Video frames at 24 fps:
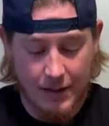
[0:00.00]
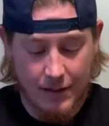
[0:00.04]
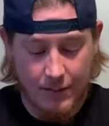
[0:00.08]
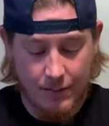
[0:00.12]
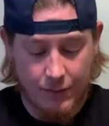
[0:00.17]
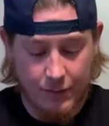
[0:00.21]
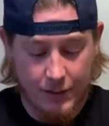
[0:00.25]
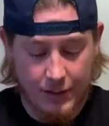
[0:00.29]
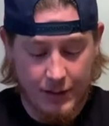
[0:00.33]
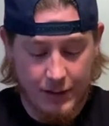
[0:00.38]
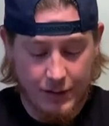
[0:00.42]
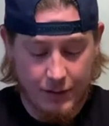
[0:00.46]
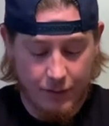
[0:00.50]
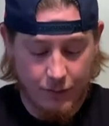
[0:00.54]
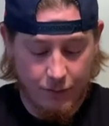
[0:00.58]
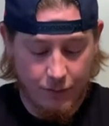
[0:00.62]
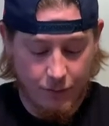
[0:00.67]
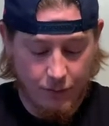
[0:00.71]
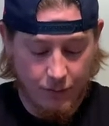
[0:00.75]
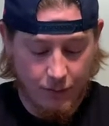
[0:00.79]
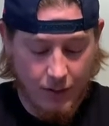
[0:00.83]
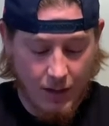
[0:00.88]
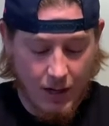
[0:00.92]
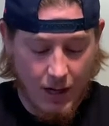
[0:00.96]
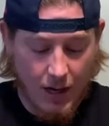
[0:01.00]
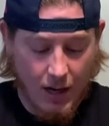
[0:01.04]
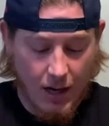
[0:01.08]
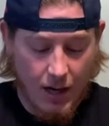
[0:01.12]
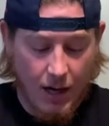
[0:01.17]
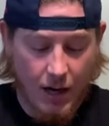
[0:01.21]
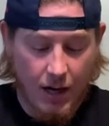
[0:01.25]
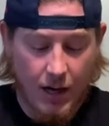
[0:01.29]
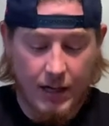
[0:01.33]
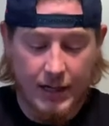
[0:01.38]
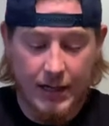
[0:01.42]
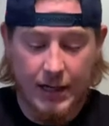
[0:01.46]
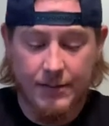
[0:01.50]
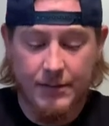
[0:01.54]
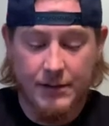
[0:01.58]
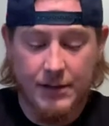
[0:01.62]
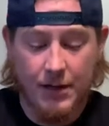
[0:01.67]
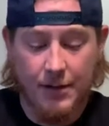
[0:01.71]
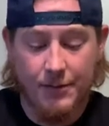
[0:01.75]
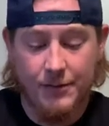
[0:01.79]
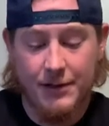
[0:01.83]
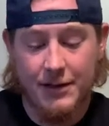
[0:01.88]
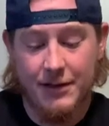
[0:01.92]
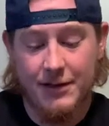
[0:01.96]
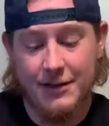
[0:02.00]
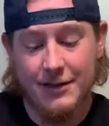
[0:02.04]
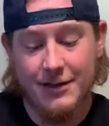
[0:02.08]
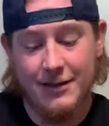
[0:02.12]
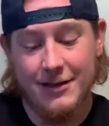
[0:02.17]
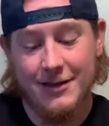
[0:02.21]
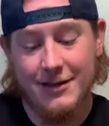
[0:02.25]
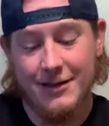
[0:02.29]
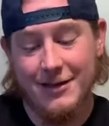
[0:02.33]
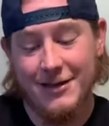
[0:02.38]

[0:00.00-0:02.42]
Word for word: Pretty cool. Uh, GameStop does